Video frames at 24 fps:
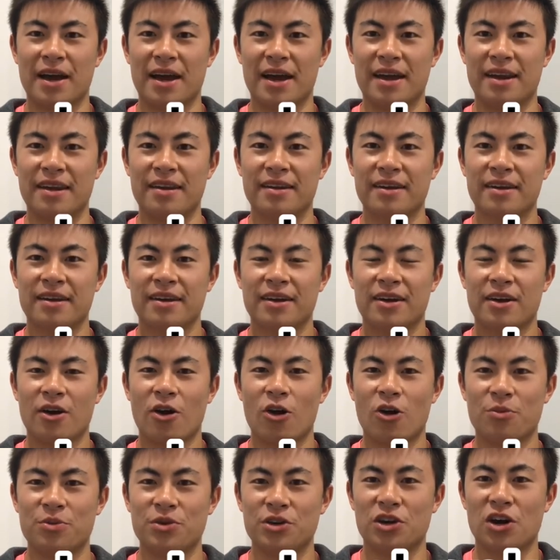and
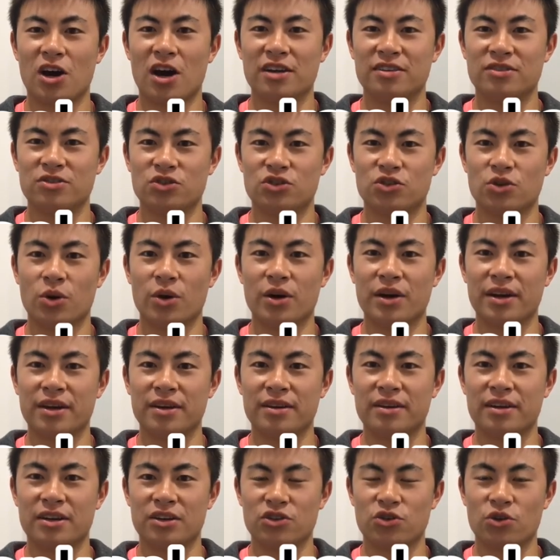hope you guys enjoyed
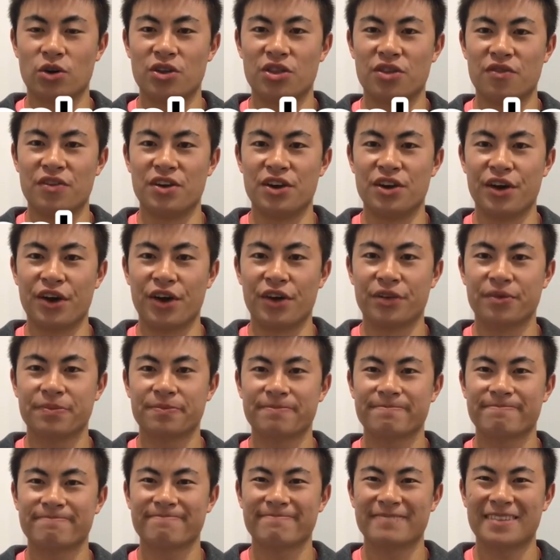the video.
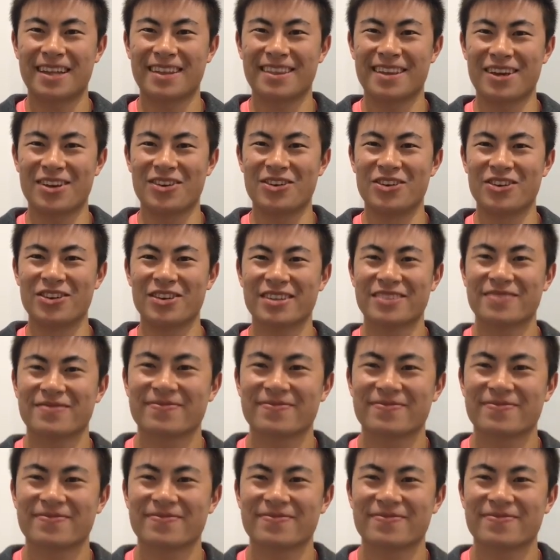Thank you.